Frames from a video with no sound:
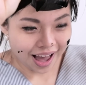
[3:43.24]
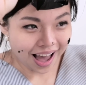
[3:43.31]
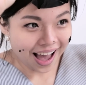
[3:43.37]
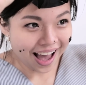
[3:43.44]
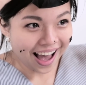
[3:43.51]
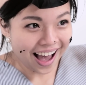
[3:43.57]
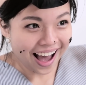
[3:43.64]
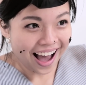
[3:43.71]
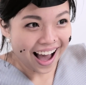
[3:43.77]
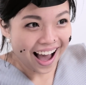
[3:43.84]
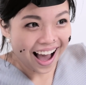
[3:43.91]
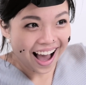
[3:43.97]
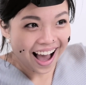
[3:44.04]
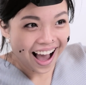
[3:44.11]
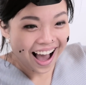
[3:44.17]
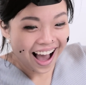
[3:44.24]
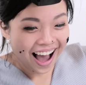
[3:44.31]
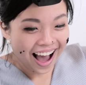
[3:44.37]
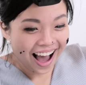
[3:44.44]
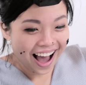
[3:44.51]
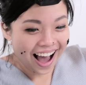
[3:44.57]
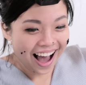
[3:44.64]

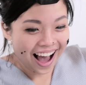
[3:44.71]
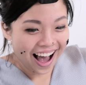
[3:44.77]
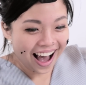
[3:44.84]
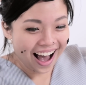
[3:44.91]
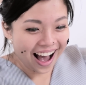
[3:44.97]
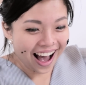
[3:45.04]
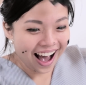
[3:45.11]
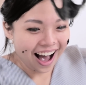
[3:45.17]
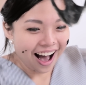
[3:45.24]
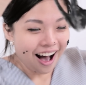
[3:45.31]
[no speech]